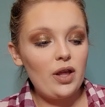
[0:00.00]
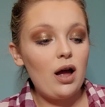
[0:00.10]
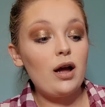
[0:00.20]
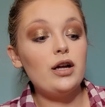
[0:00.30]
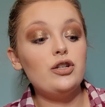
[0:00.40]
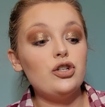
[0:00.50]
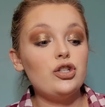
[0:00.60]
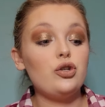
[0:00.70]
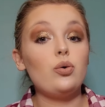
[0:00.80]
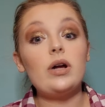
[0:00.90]
I
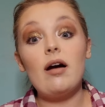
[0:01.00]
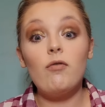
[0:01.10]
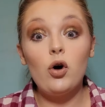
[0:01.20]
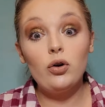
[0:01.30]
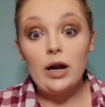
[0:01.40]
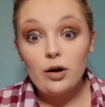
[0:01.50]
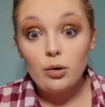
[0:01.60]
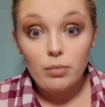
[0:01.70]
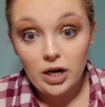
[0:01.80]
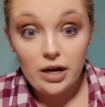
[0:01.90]
just don't have all
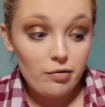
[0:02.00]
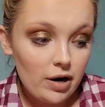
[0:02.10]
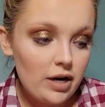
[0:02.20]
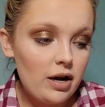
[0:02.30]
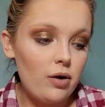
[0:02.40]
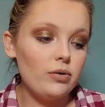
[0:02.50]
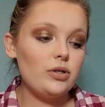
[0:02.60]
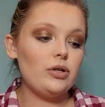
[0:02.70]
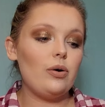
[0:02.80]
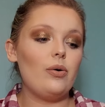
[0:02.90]
nighter money right now,
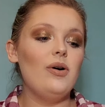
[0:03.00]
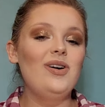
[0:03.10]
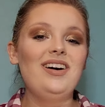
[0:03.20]
so